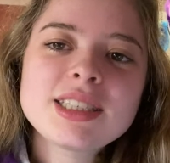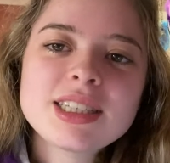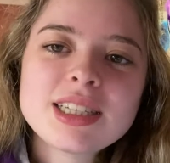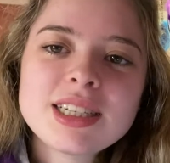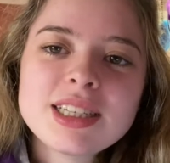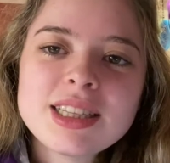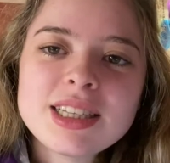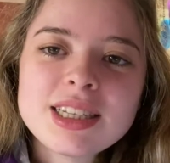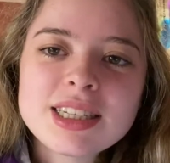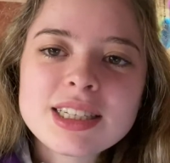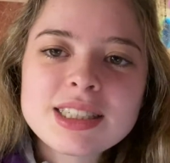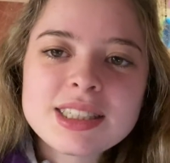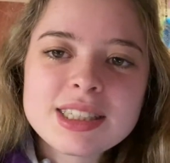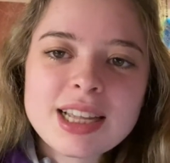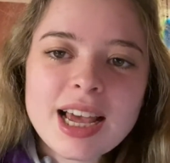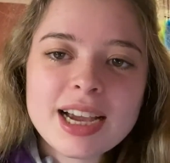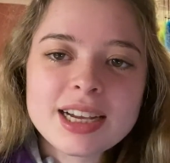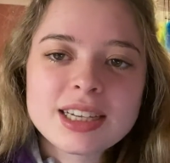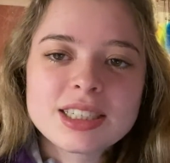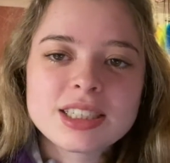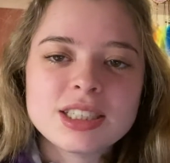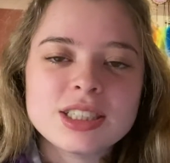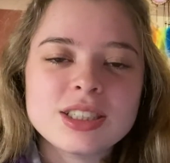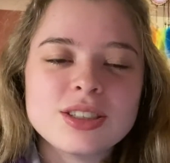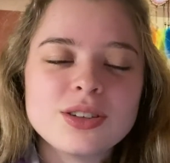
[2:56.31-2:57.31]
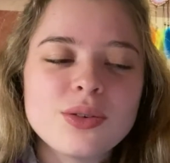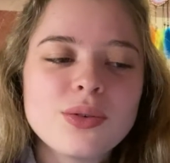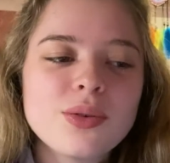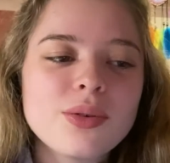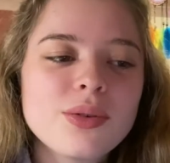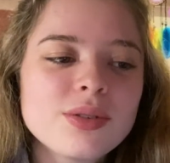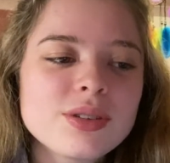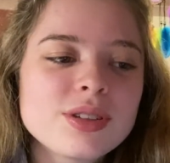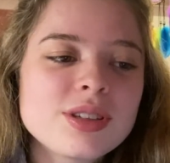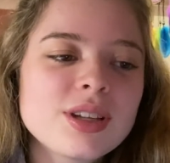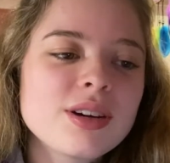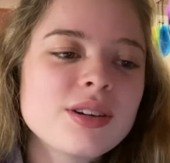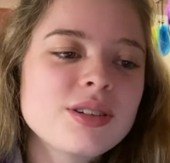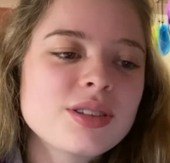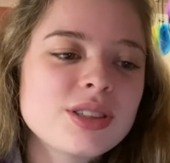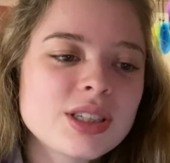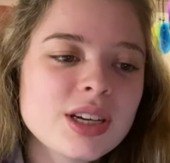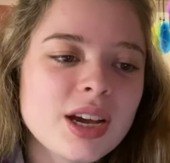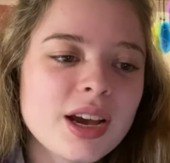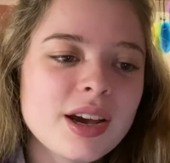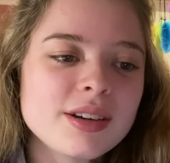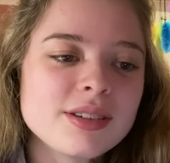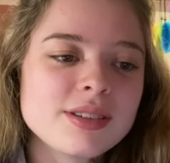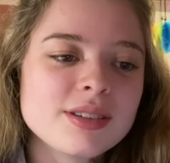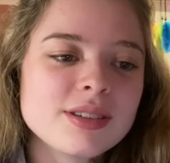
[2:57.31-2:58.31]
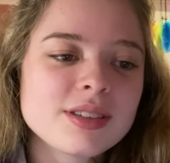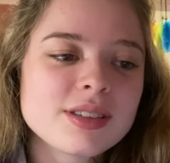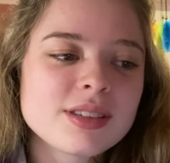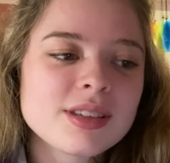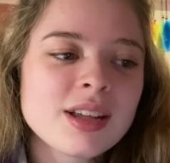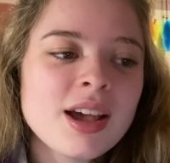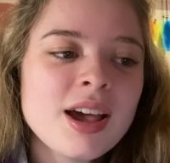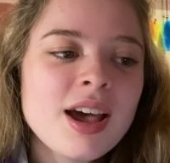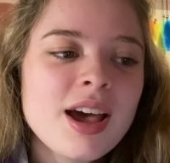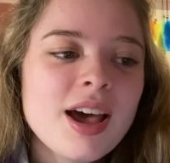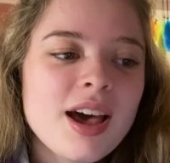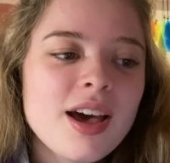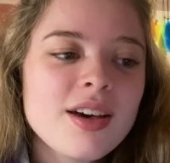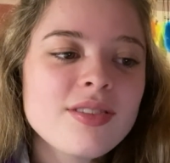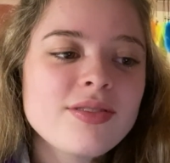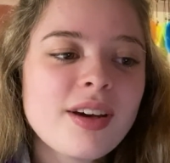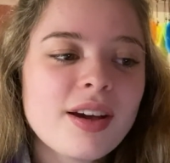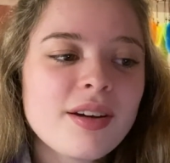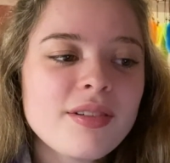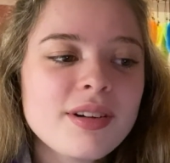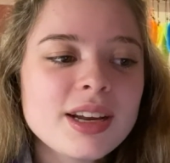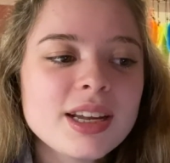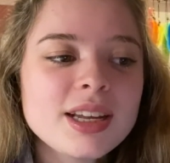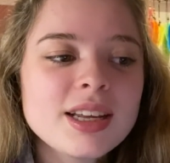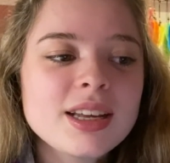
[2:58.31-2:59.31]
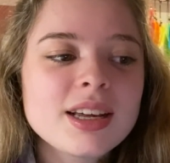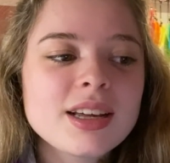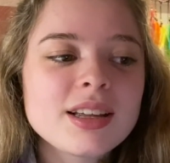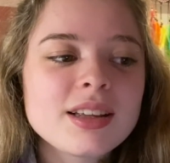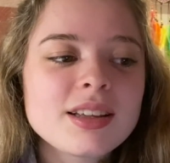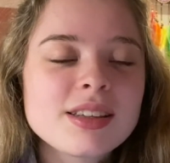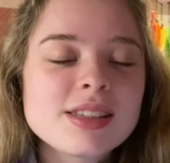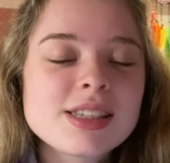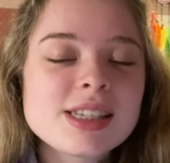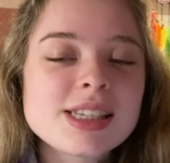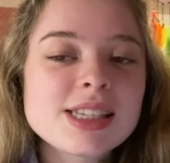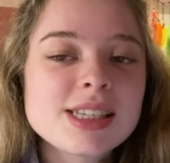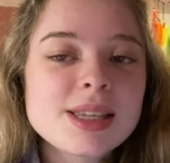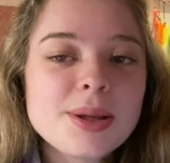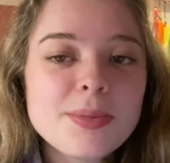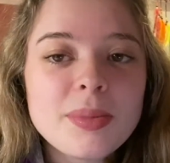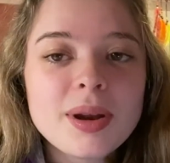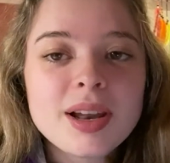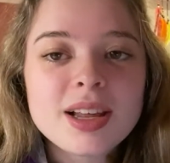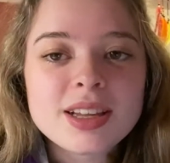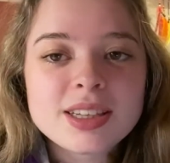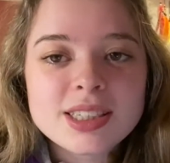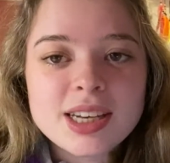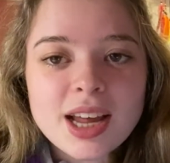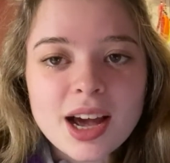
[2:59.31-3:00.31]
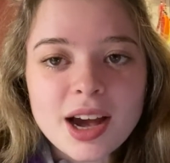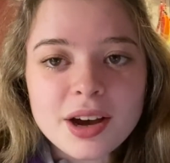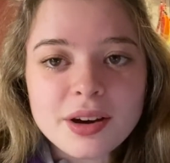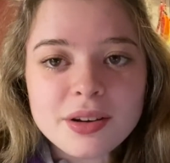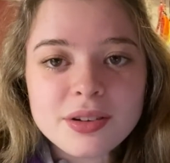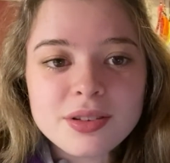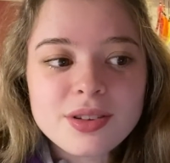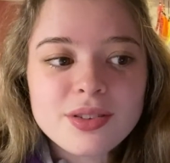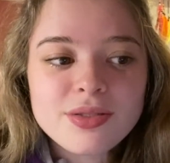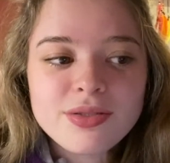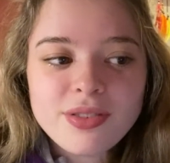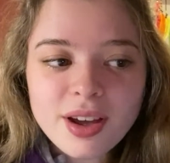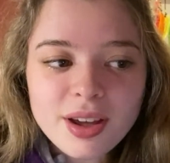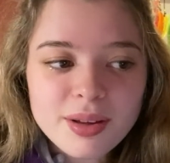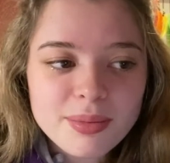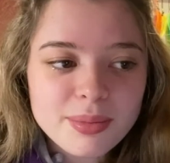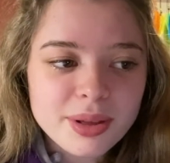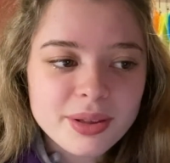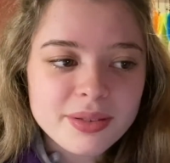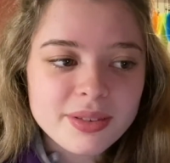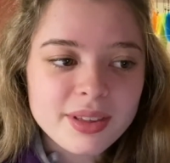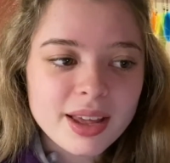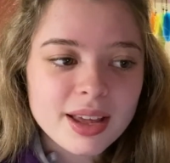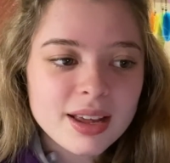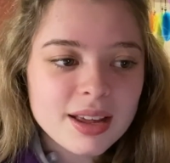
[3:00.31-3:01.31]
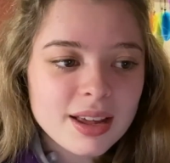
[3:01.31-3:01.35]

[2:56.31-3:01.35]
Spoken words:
in this section also shows a very similar style to folk music